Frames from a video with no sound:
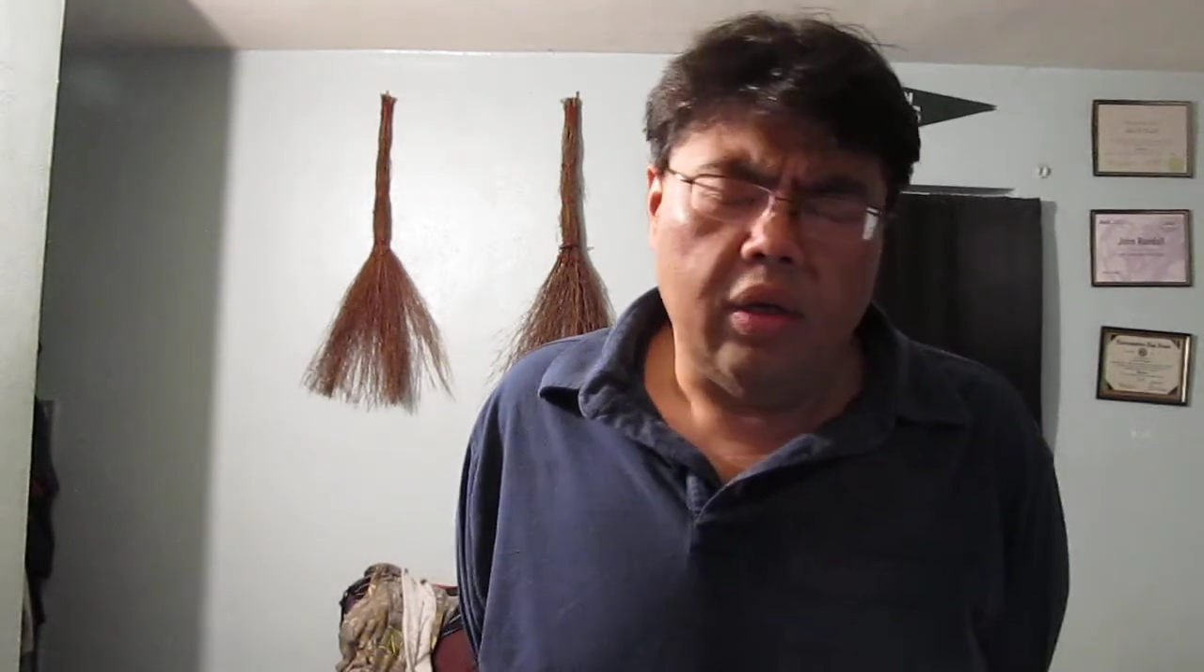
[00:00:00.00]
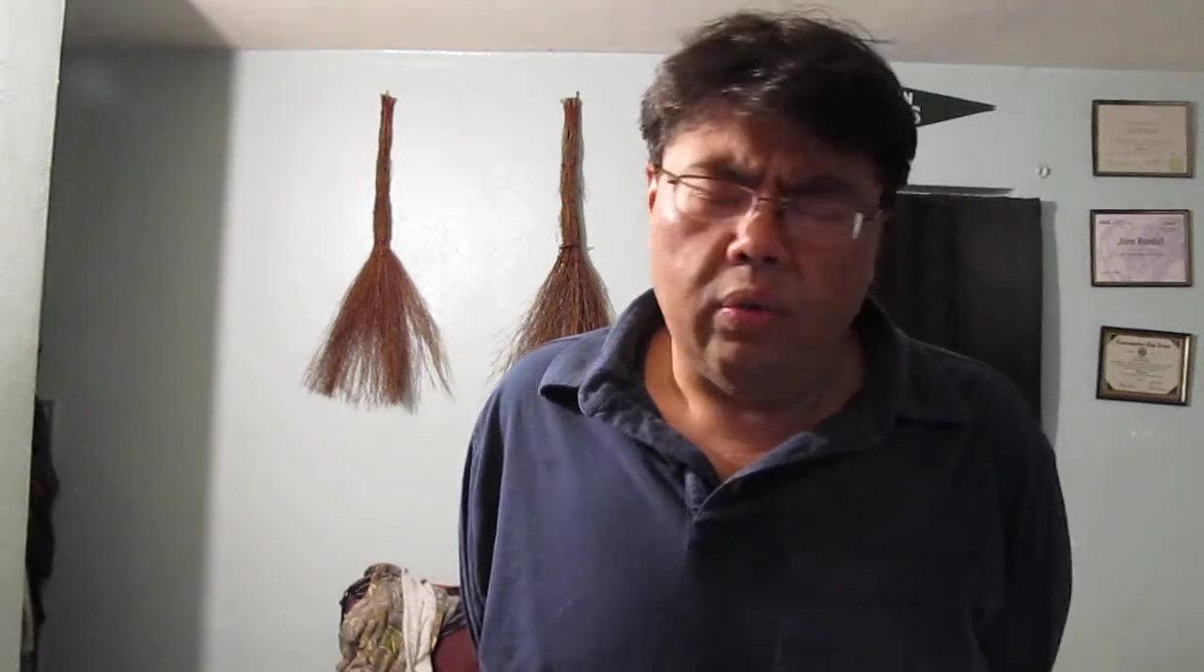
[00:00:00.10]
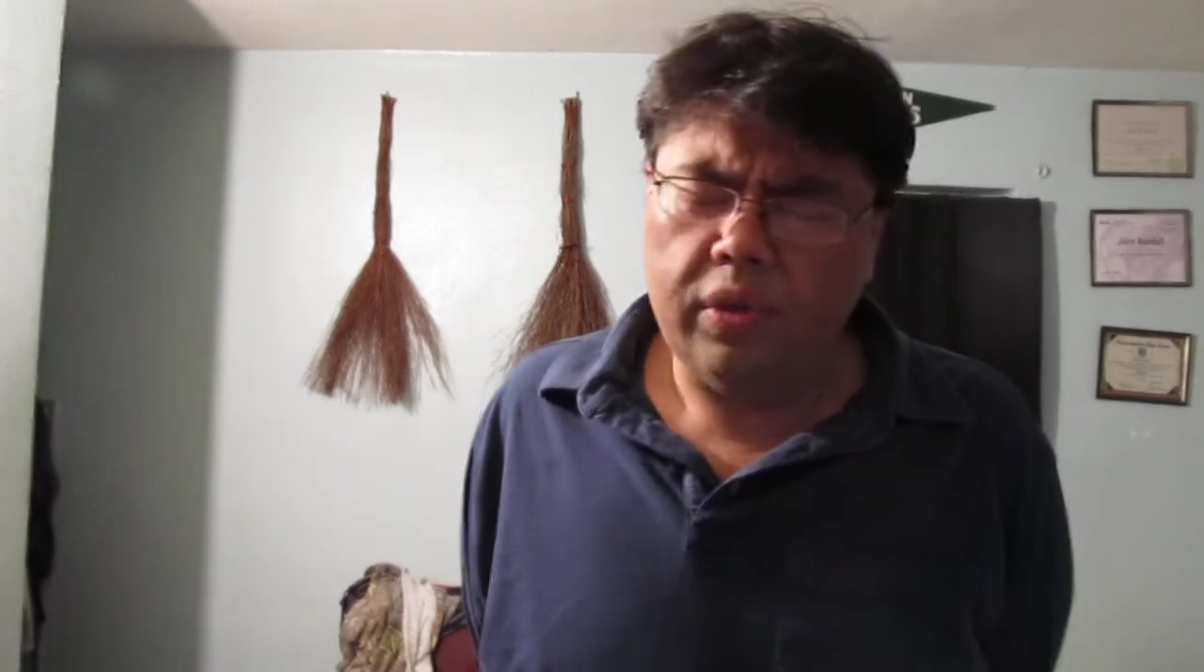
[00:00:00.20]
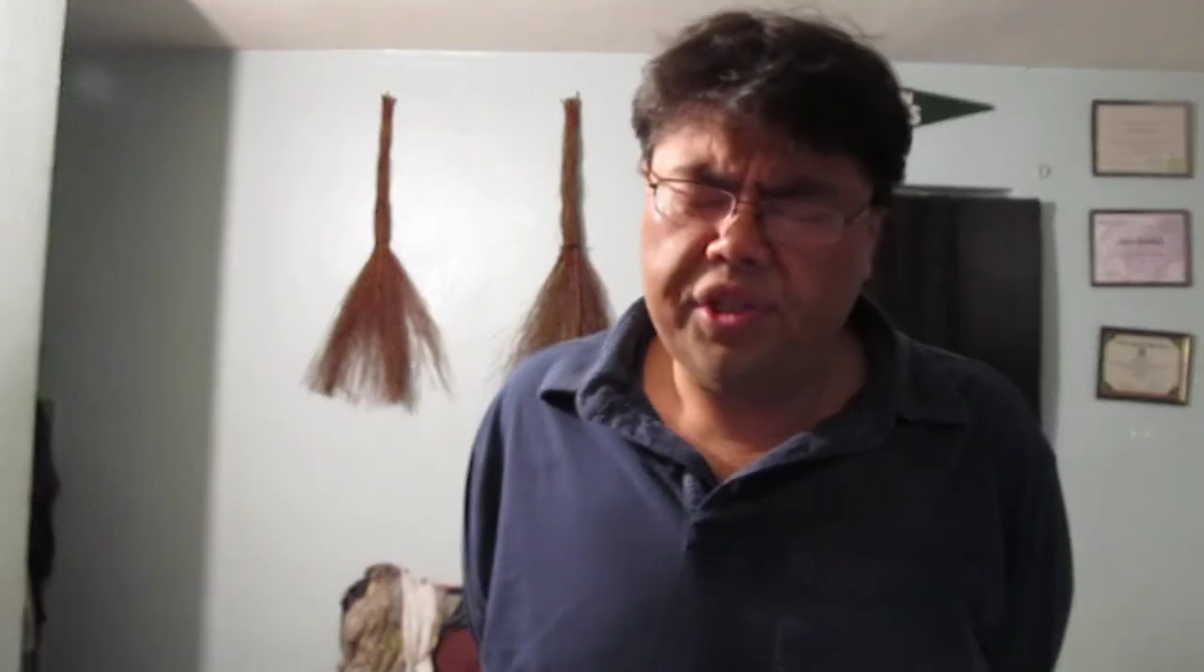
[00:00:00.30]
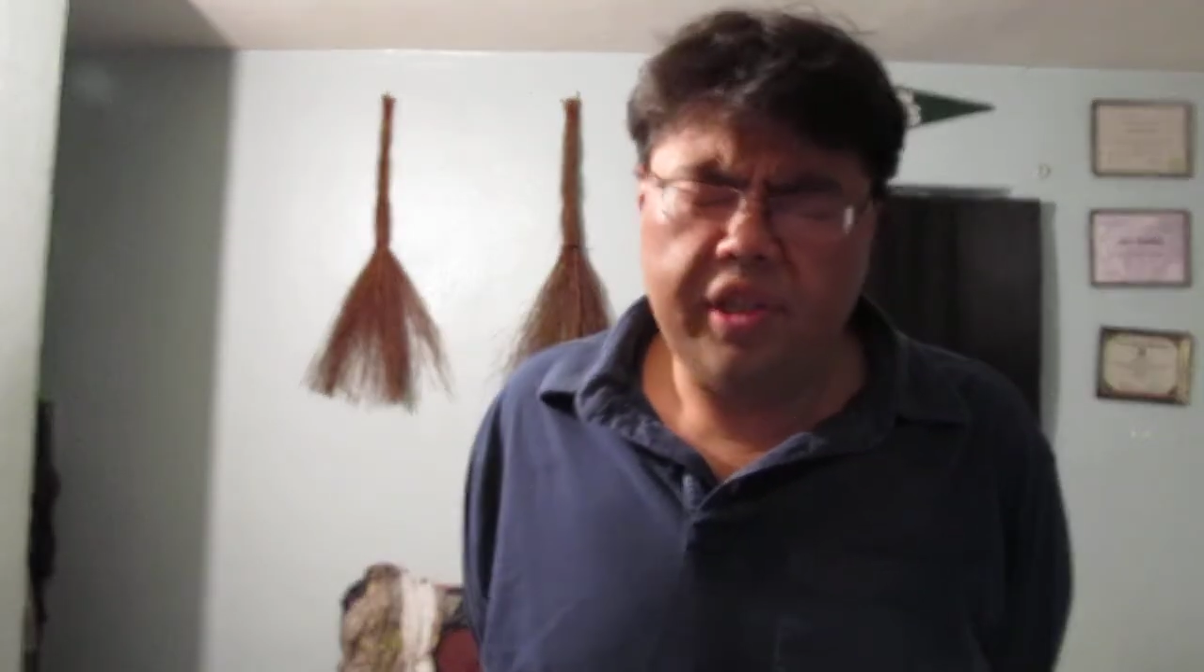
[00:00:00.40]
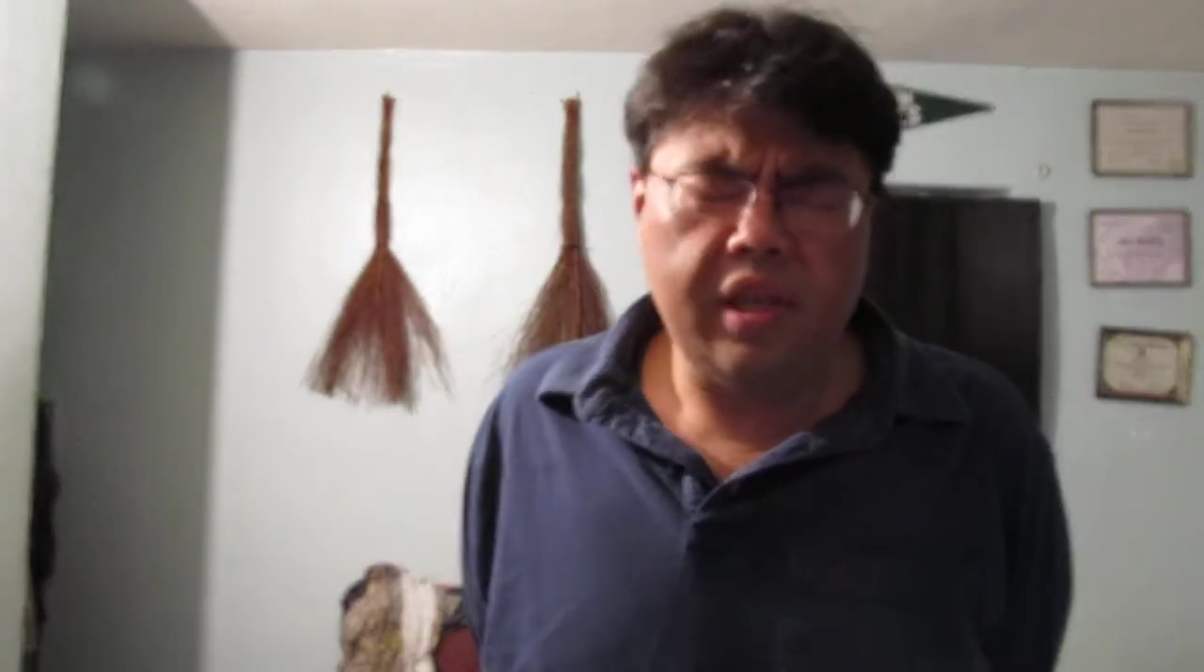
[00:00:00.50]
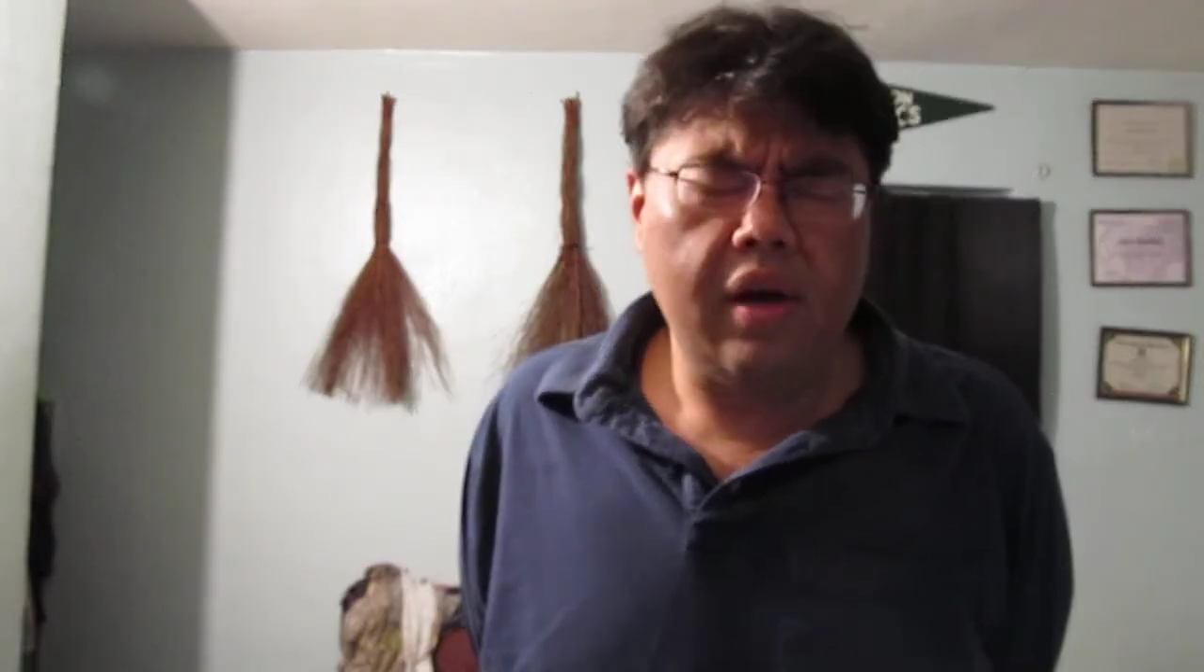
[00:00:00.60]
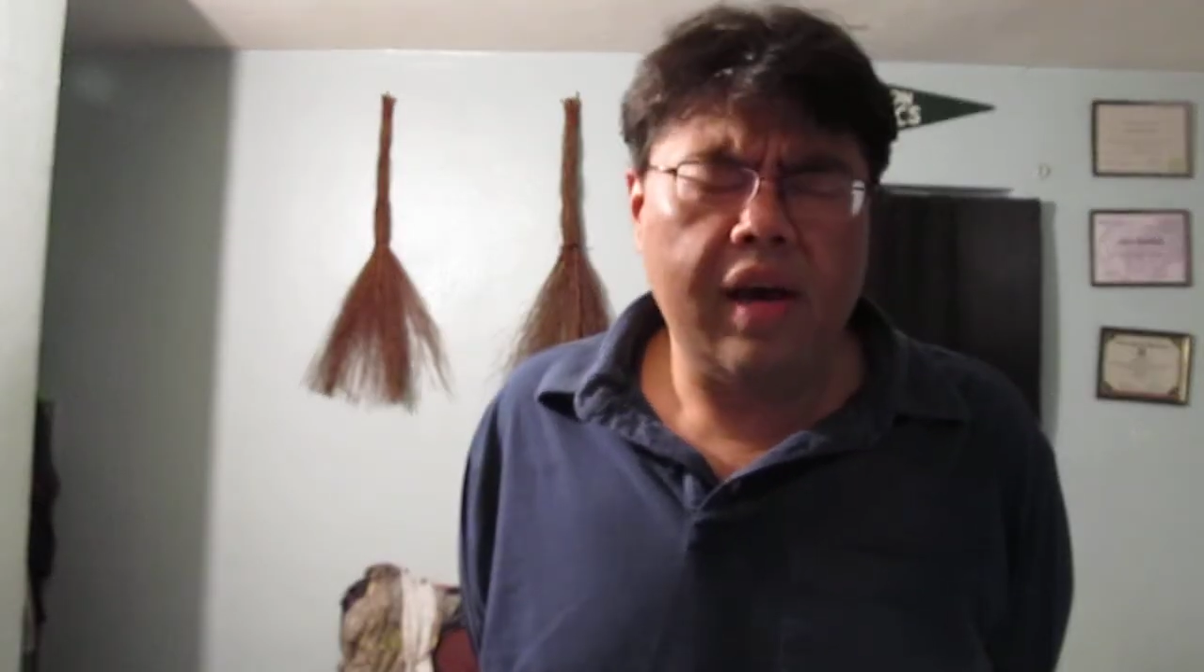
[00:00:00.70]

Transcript: will she know